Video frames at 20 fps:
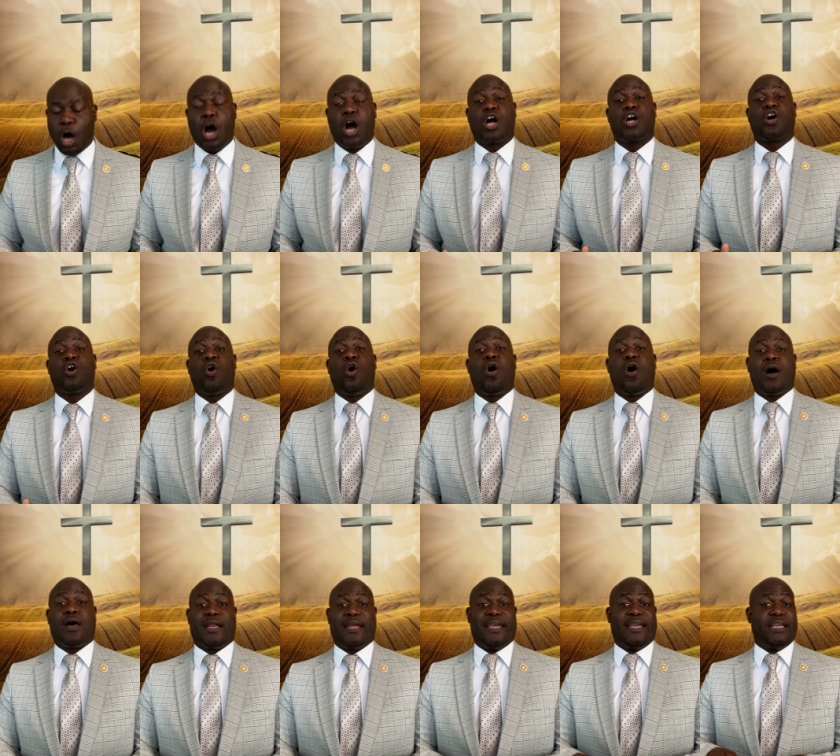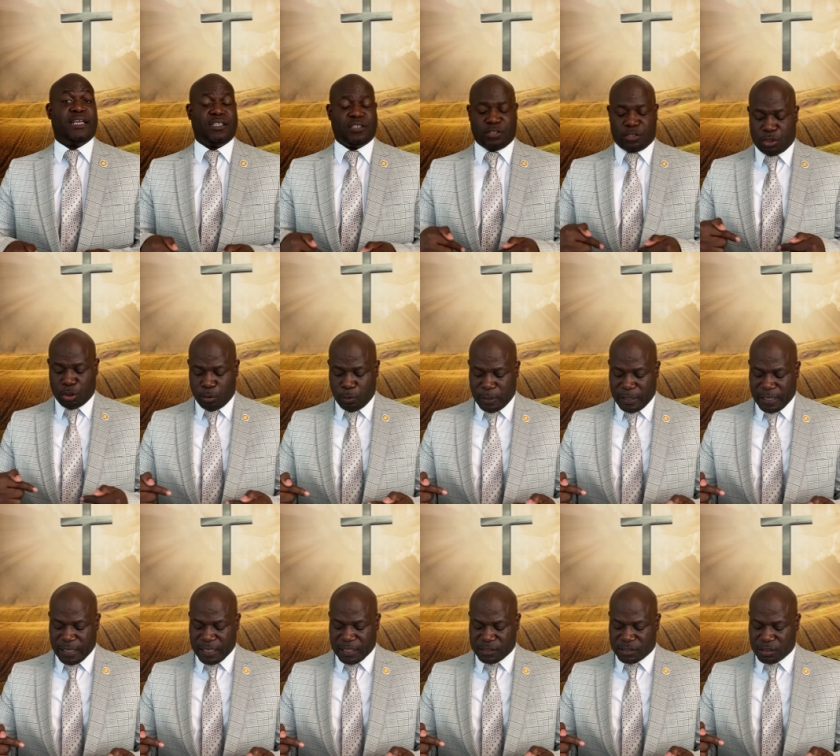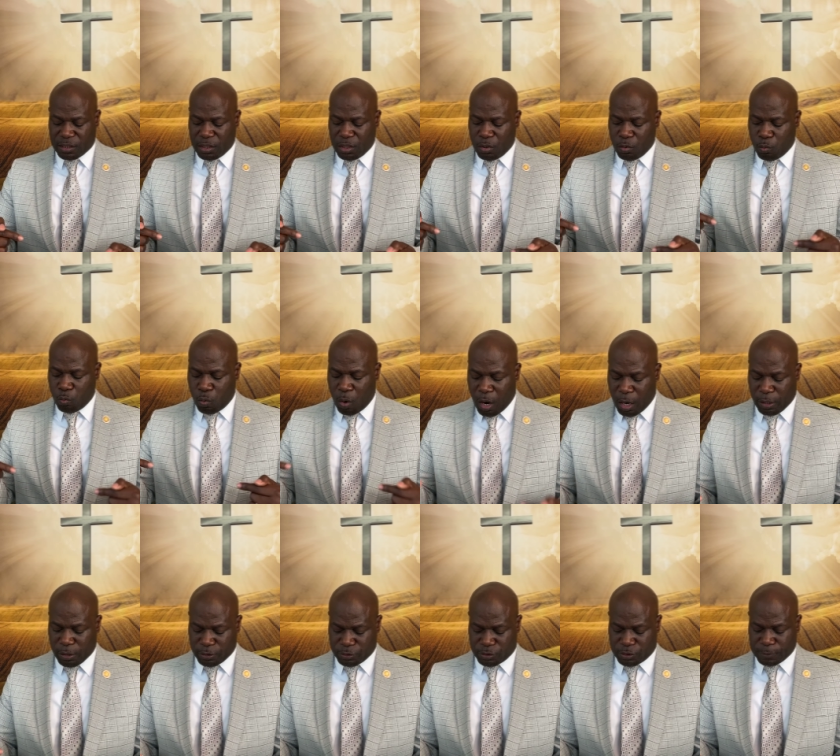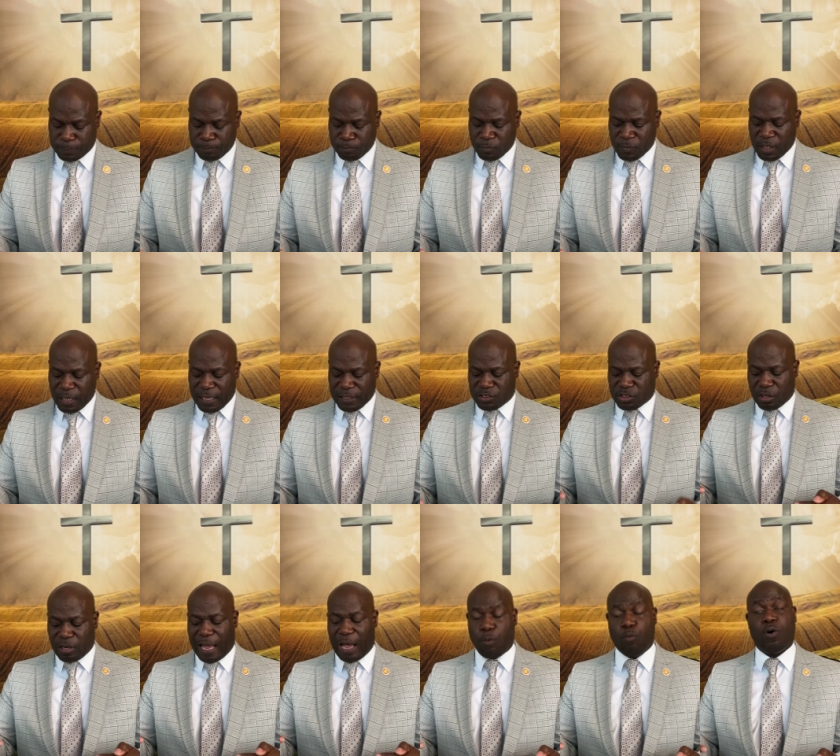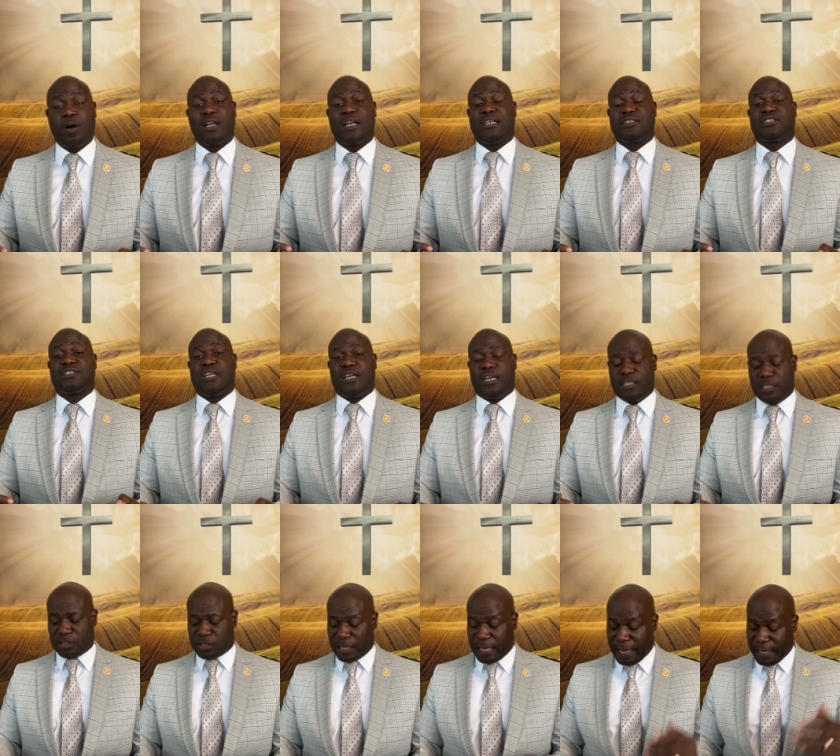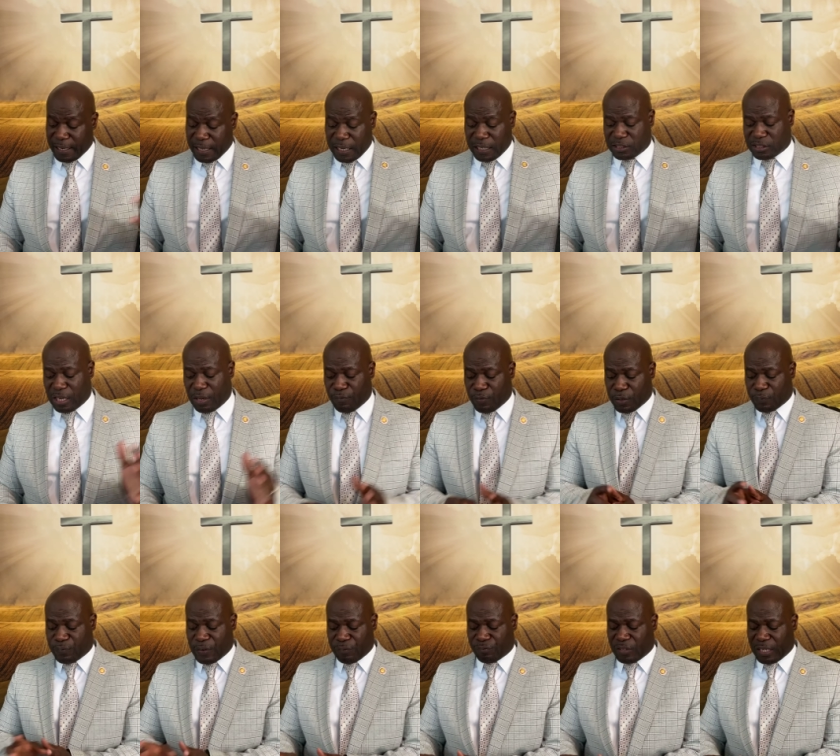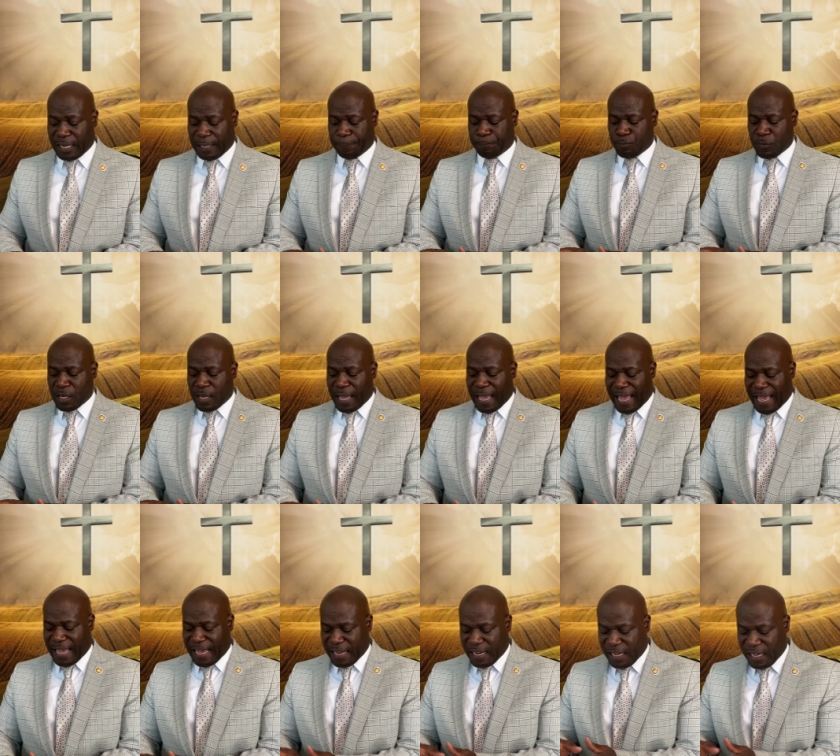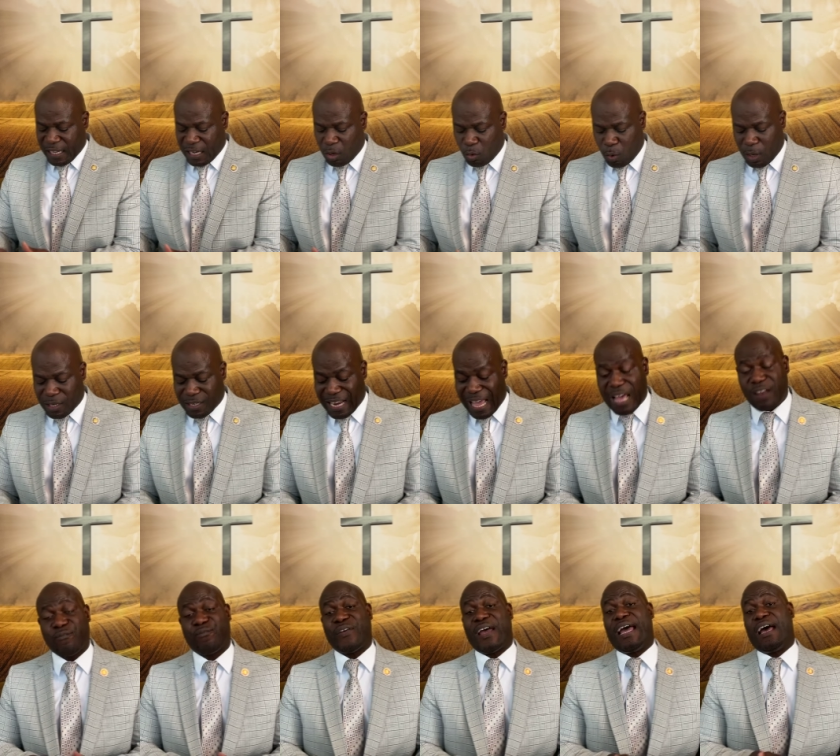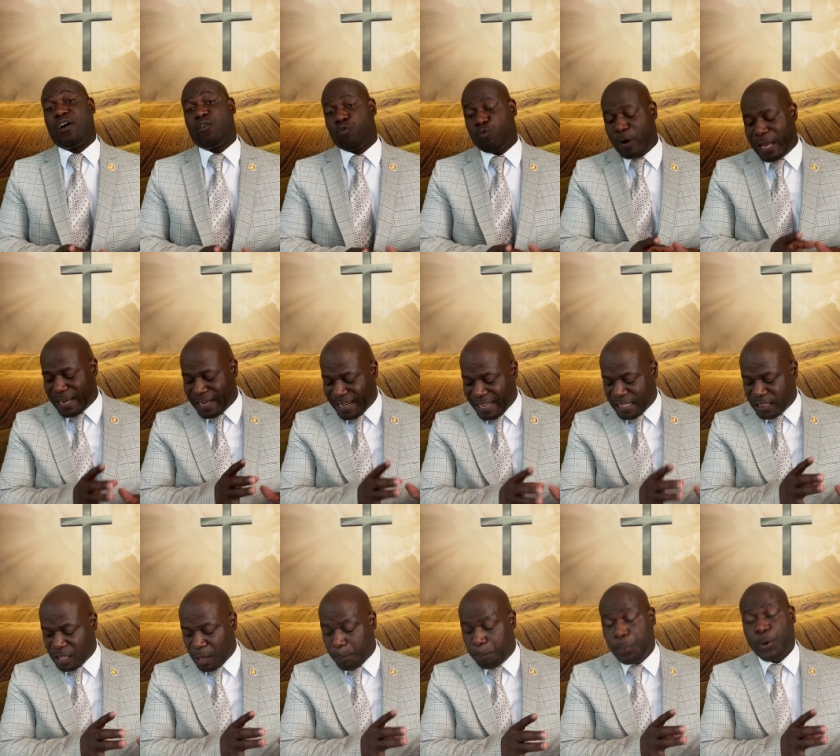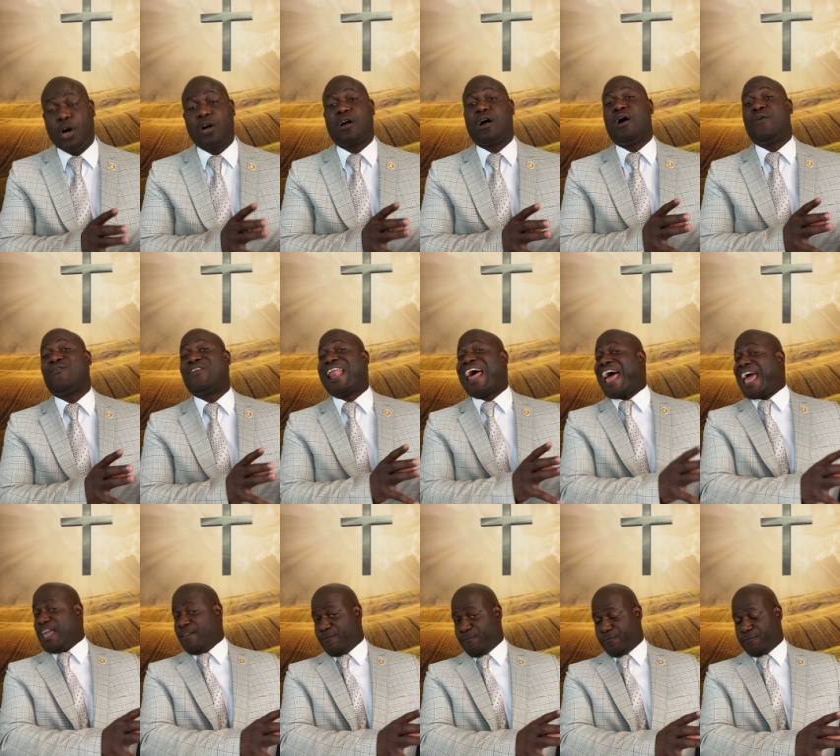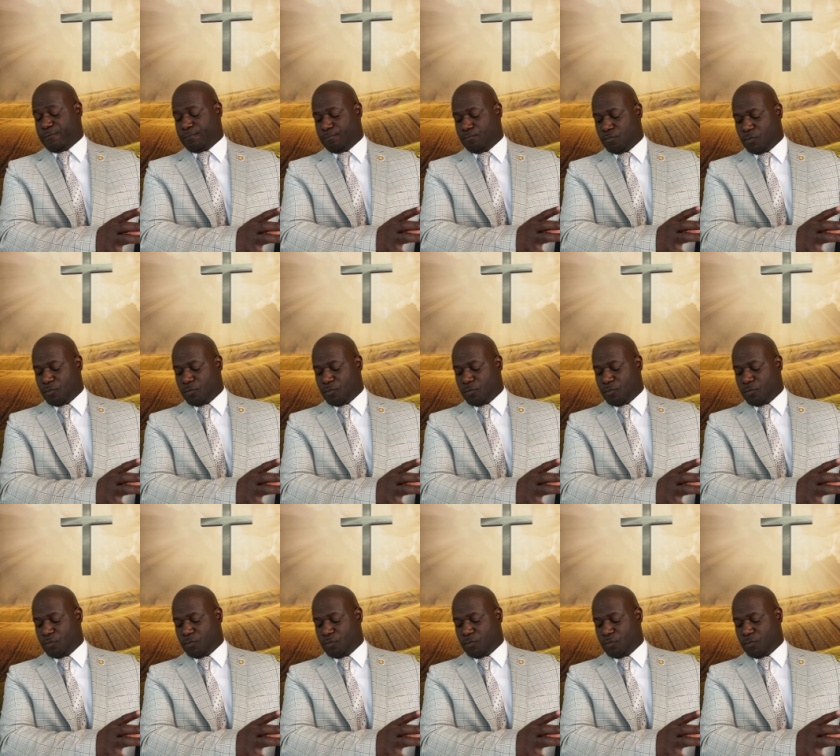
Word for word: according to his works. And so I want us to understand. And then he said in verse 15, and anyone not found written in the book of life